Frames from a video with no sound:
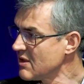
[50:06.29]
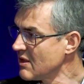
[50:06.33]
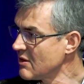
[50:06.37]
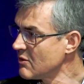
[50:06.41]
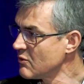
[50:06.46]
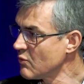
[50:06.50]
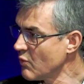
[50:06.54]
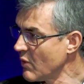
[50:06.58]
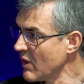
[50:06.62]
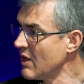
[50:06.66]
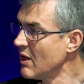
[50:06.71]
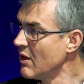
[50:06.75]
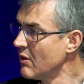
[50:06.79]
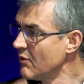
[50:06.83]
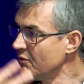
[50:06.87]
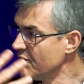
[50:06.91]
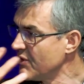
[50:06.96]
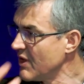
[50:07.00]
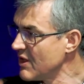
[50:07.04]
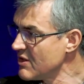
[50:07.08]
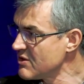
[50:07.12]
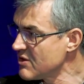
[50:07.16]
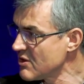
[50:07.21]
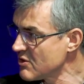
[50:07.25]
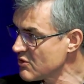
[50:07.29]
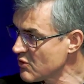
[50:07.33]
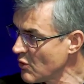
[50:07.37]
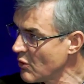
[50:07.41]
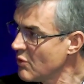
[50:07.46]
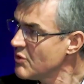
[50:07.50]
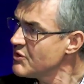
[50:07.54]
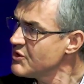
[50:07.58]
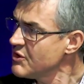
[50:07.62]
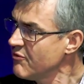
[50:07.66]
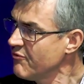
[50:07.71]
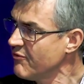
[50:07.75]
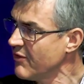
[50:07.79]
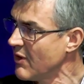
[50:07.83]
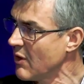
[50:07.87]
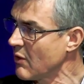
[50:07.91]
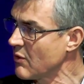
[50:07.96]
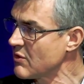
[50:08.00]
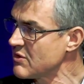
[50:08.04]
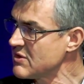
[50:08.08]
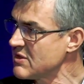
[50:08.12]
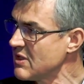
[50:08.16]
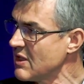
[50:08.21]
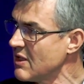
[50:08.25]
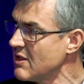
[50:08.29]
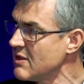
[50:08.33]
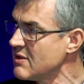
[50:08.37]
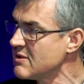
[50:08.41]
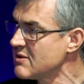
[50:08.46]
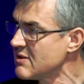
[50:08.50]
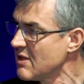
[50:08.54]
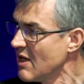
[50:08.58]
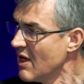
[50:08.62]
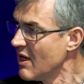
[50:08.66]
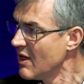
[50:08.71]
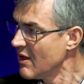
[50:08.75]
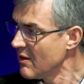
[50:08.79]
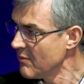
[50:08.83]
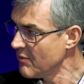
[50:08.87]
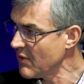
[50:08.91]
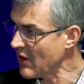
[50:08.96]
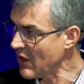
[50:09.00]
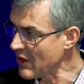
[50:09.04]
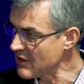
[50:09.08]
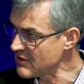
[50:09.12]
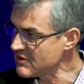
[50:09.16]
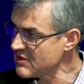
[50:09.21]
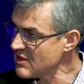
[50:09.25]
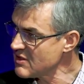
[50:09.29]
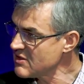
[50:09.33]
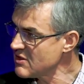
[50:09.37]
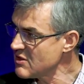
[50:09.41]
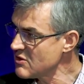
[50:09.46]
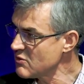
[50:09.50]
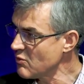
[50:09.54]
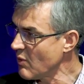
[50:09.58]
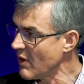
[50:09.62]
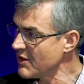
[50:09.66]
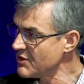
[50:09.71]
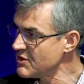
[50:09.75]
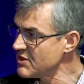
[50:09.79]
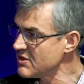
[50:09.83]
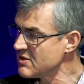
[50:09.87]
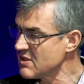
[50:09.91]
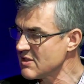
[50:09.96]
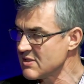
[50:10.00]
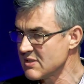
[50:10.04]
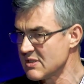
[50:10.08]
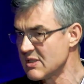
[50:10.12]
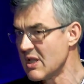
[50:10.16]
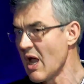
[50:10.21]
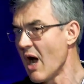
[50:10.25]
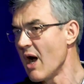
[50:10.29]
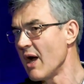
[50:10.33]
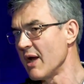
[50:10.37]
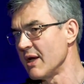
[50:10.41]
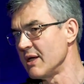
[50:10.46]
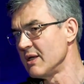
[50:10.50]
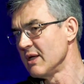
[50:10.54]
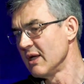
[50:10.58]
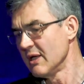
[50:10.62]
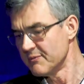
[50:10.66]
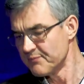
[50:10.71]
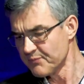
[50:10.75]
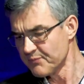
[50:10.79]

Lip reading: And we know there's a solution for our sins because this is why Jesus died.